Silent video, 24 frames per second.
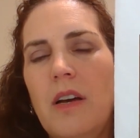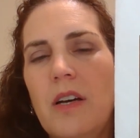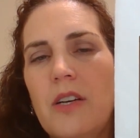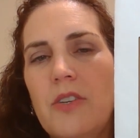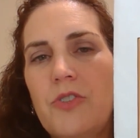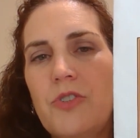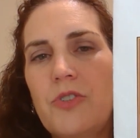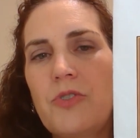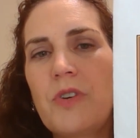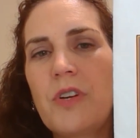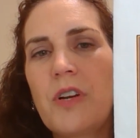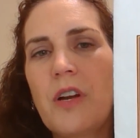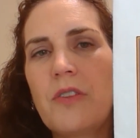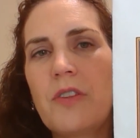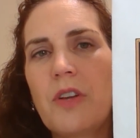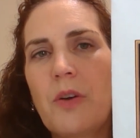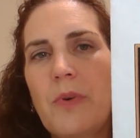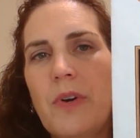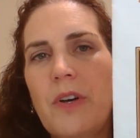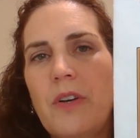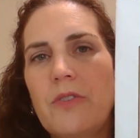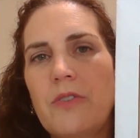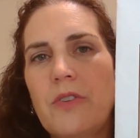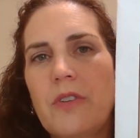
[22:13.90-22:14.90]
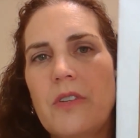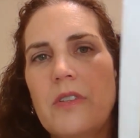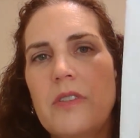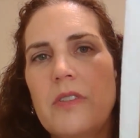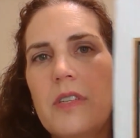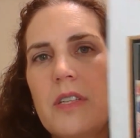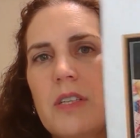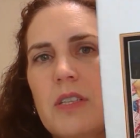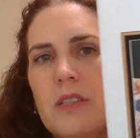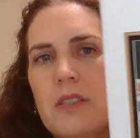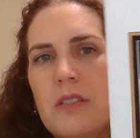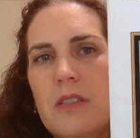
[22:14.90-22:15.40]
string on the quilt. So this
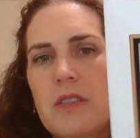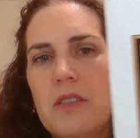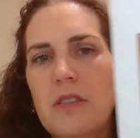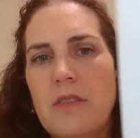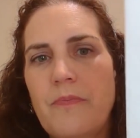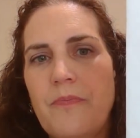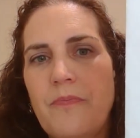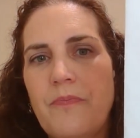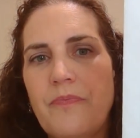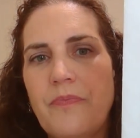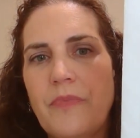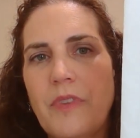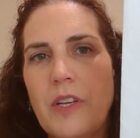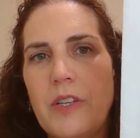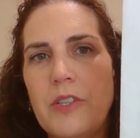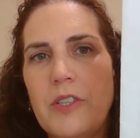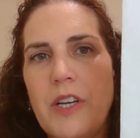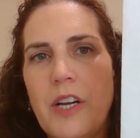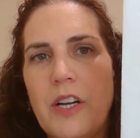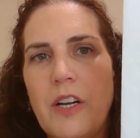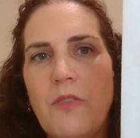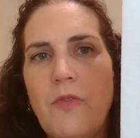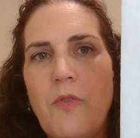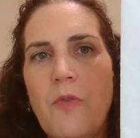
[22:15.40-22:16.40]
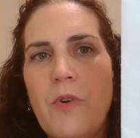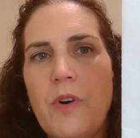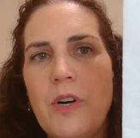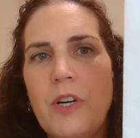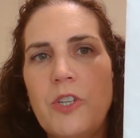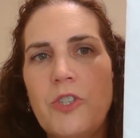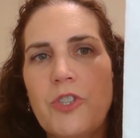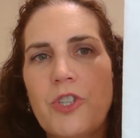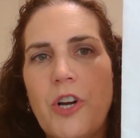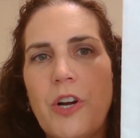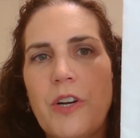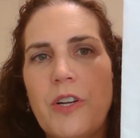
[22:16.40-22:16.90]
is Tug of War,
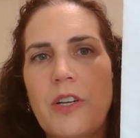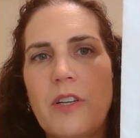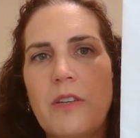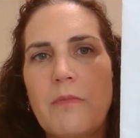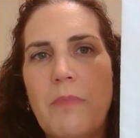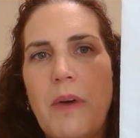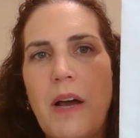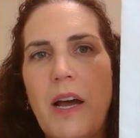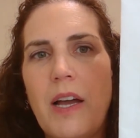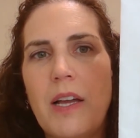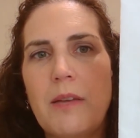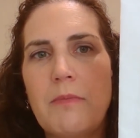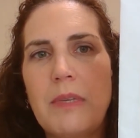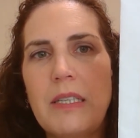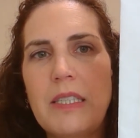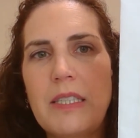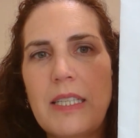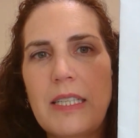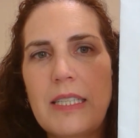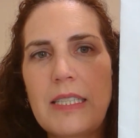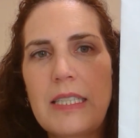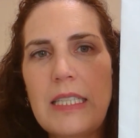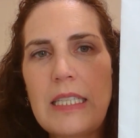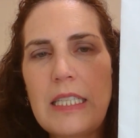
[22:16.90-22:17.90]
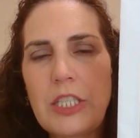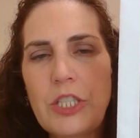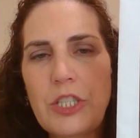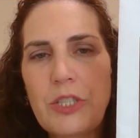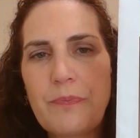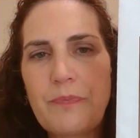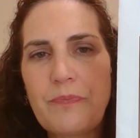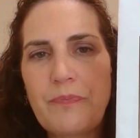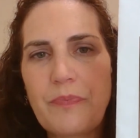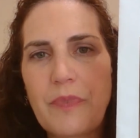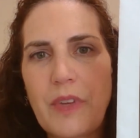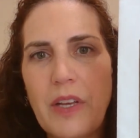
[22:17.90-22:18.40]
charted by Mystic
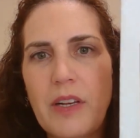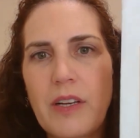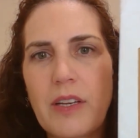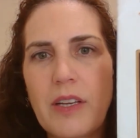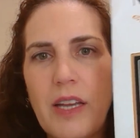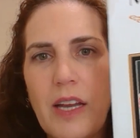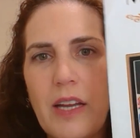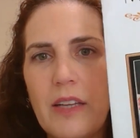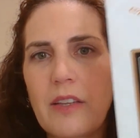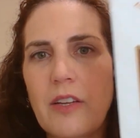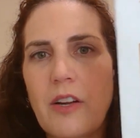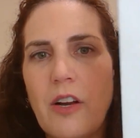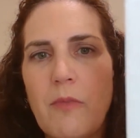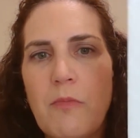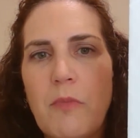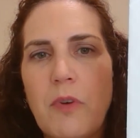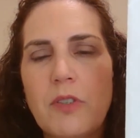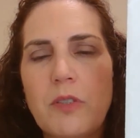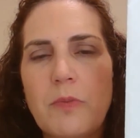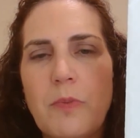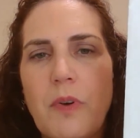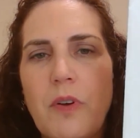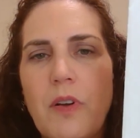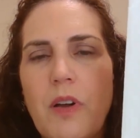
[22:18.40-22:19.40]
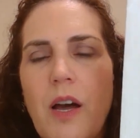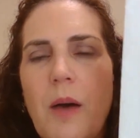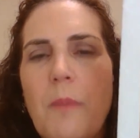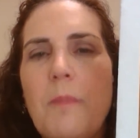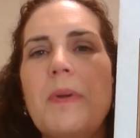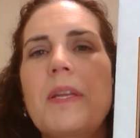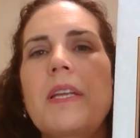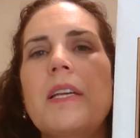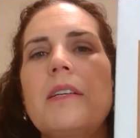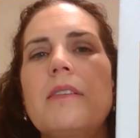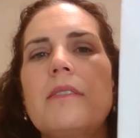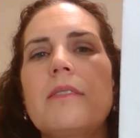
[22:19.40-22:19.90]
Stitch. And again, there are multiple
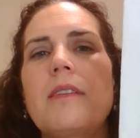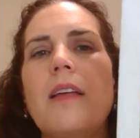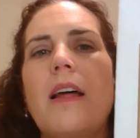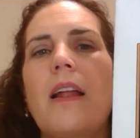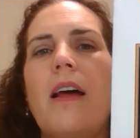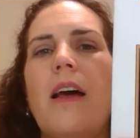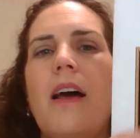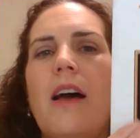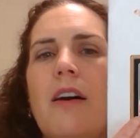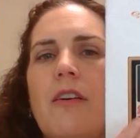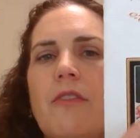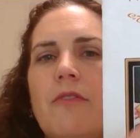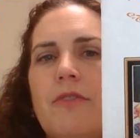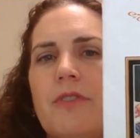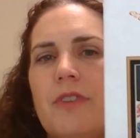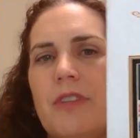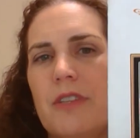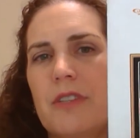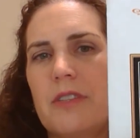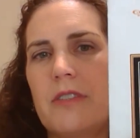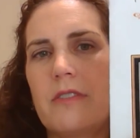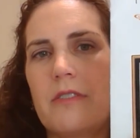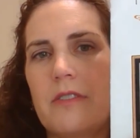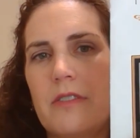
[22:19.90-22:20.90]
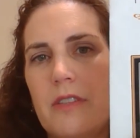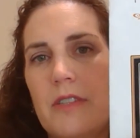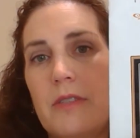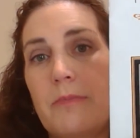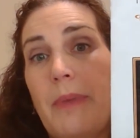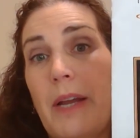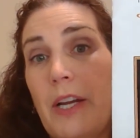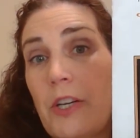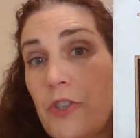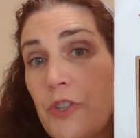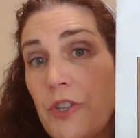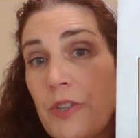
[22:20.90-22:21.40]
companies that have this
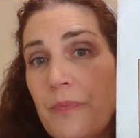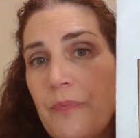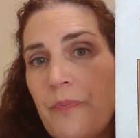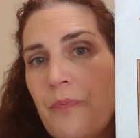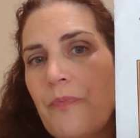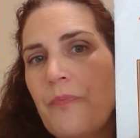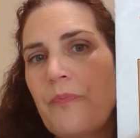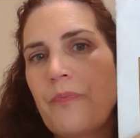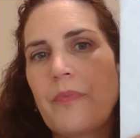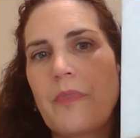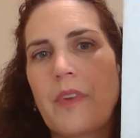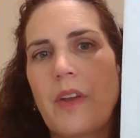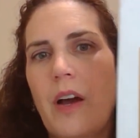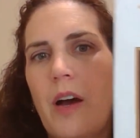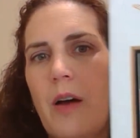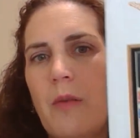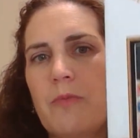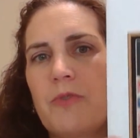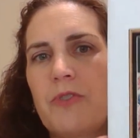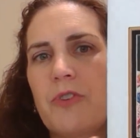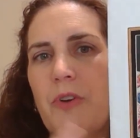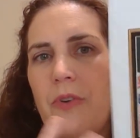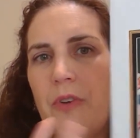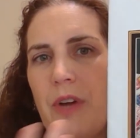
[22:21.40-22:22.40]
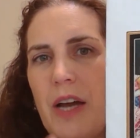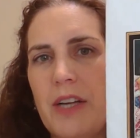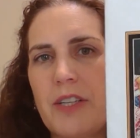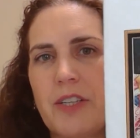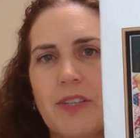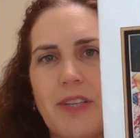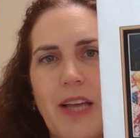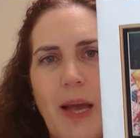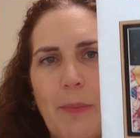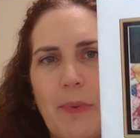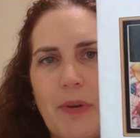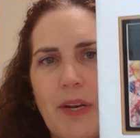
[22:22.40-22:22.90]
picture. So I
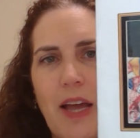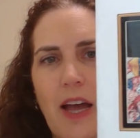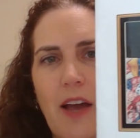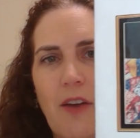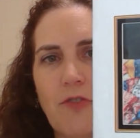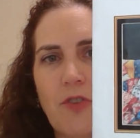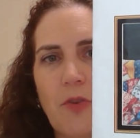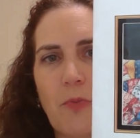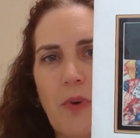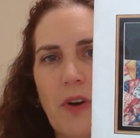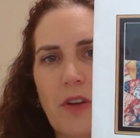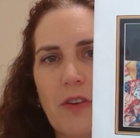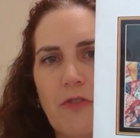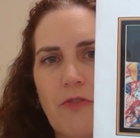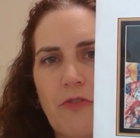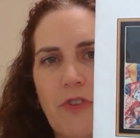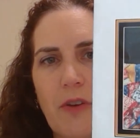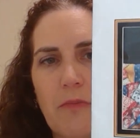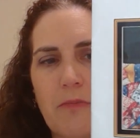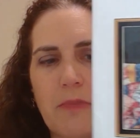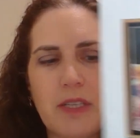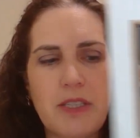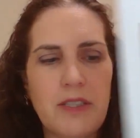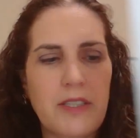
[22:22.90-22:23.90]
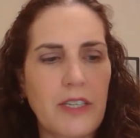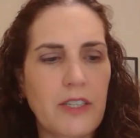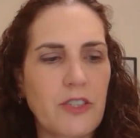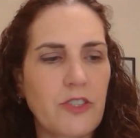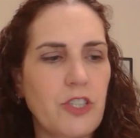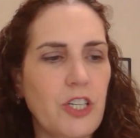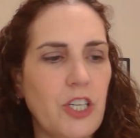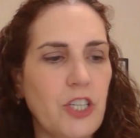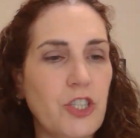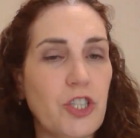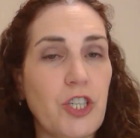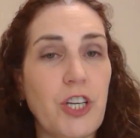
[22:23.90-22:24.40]
just happen to have the one from Mystic
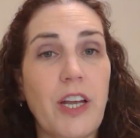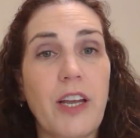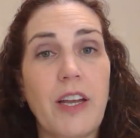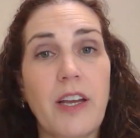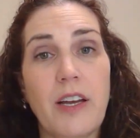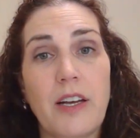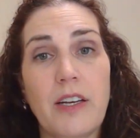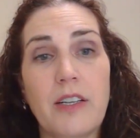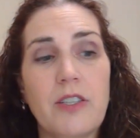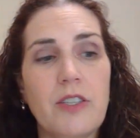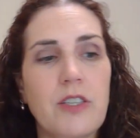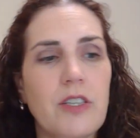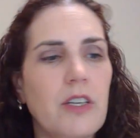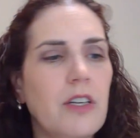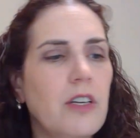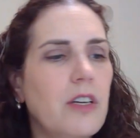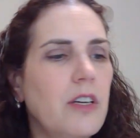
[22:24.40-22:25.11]
Stitch. And